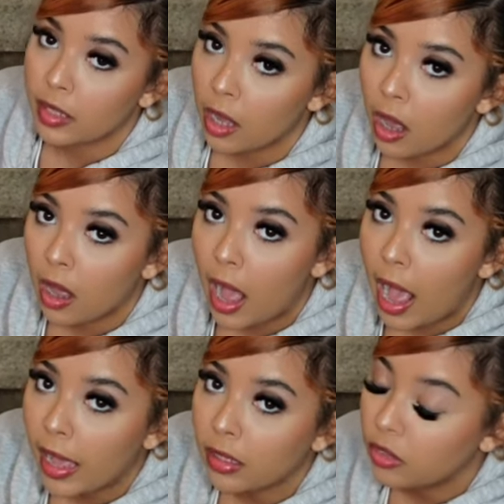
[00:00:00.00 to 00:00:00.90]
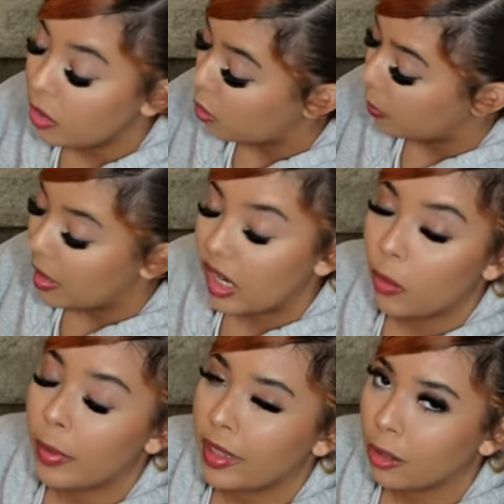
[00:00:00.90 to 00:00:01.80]
y'all, I don't be
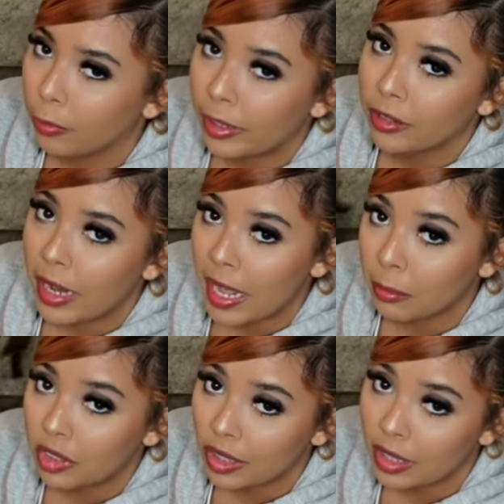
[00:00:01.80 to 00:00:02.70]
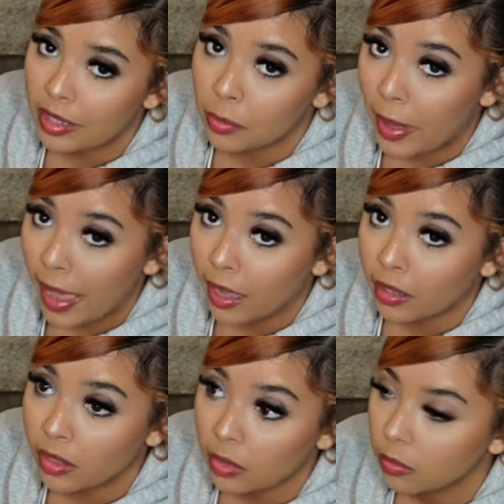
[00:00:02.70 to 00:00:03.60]
knowing the real names to these
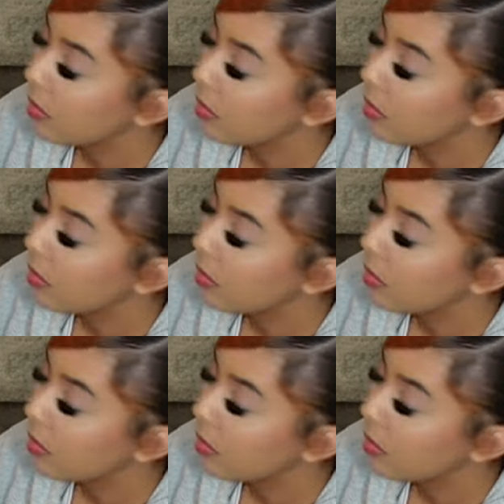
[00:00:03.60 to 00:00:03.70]
bags.